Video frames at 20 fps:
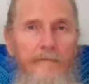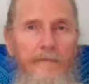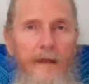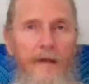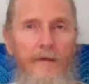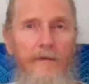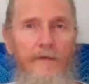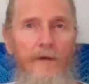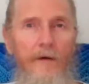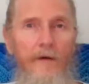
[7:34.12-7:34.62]

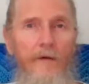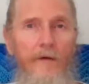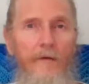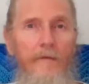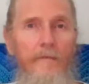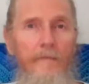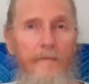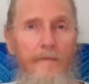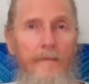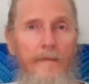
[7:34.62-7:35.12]
And
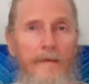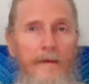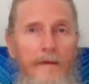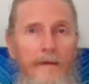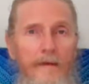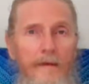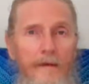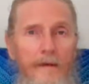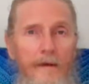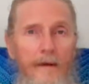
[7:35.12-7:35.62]
so
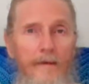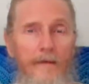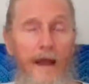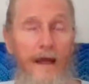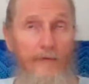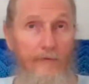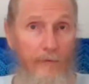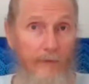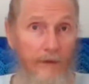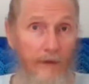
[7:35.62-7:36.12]
uh,
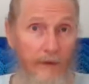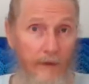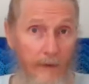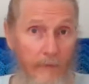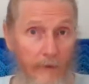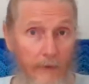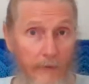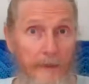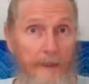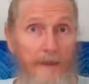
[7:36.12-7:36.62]
that's what the
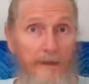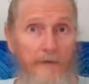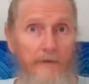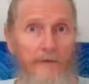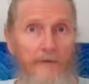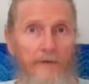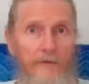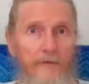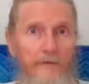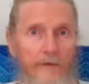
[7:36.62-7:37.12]
number means,
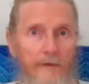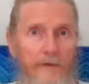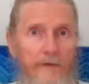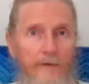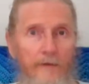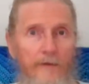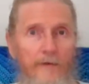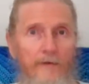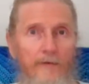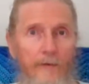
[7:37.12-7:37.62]
2,
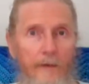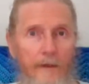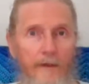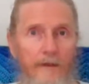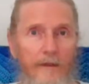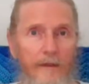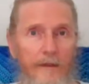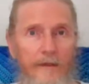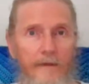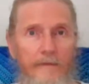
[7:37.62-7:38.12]
0,
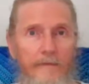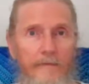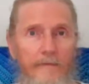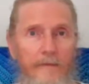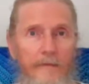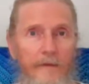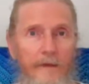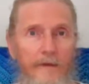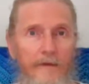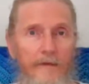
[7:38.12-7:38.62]
20
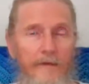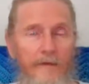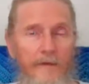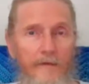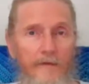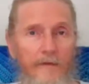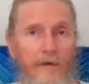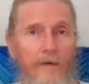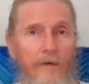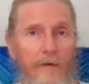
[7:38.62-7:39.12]
is the
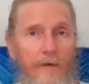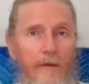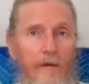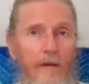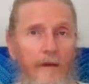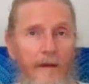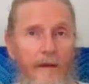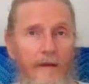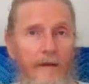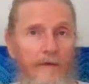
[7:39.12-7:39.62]
soul,
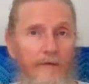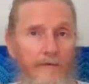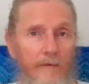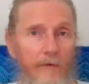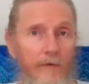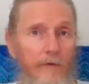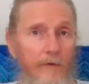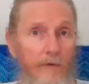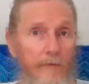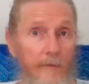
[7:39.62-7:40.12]
that
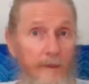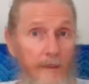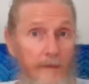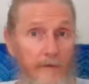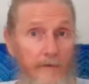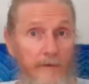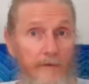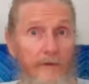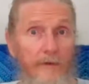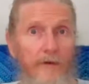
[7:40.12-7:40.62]
soul
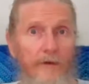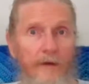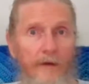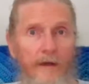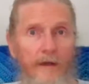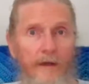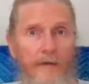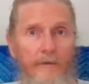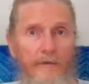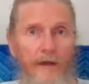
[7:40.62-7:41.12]
being 0,
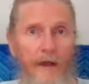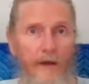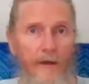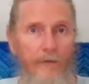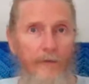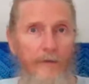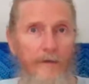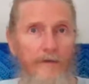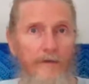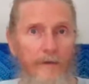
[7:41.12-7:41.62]
that comes out of
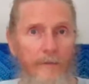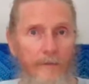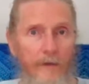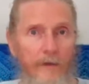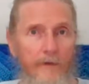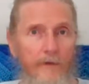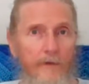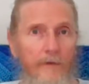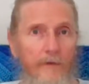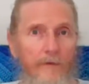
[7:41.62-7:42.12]
the wisdom, the
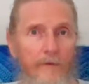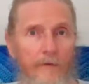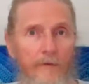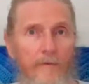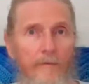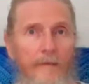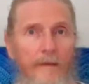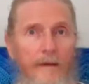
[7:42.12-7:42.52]
2.